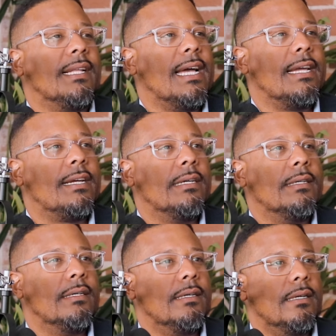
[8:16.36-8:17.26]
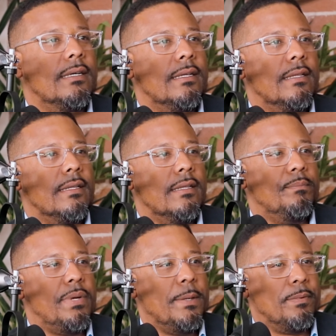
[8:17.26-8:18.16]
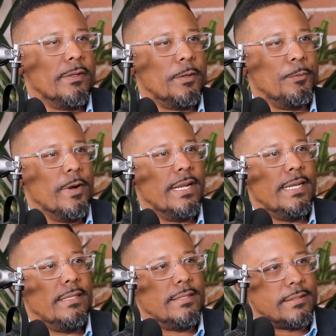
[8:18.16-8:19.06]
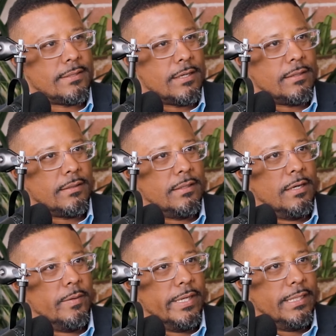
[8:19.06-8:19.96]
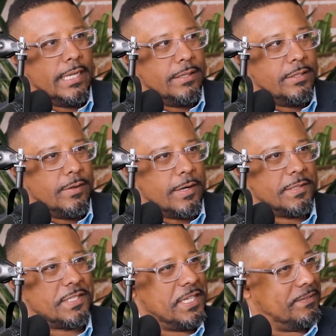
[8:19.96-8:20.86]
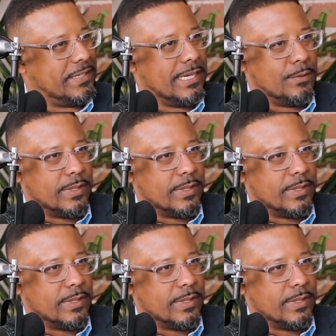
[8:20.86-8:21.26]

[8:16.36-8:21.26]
like people are ready to start going and do art stuff again,